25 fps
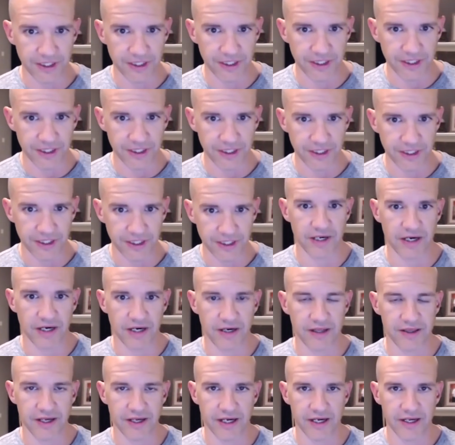patients that would
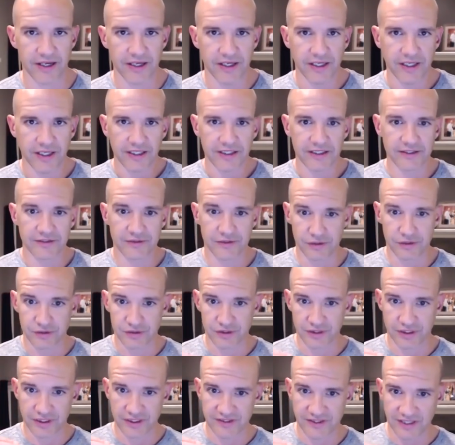come out of that is
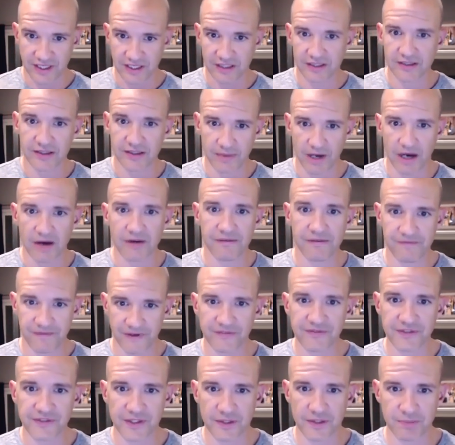usually exactly about
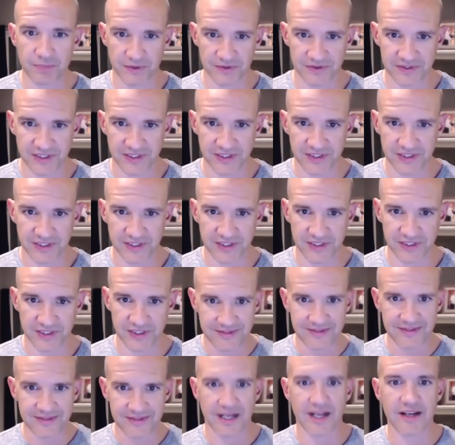50%
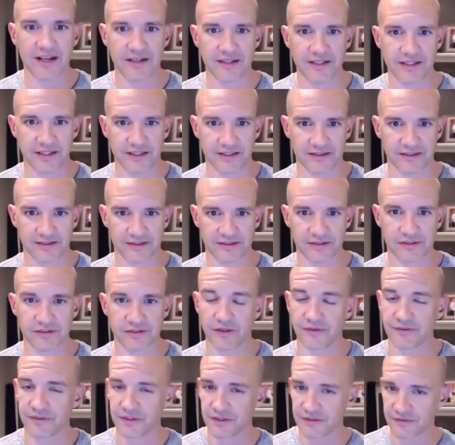of the attendees.
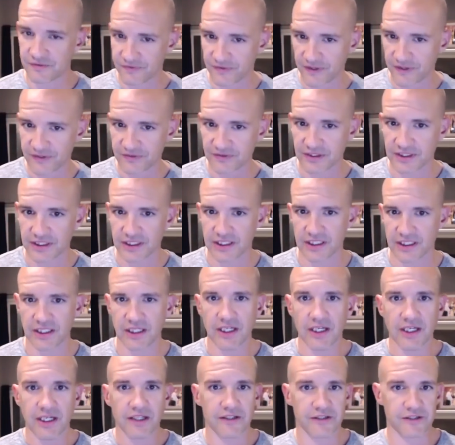So if there's
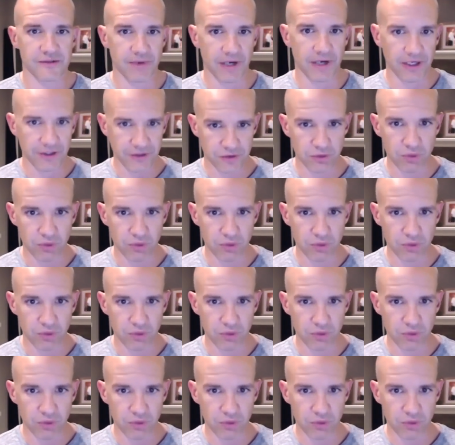50, there's about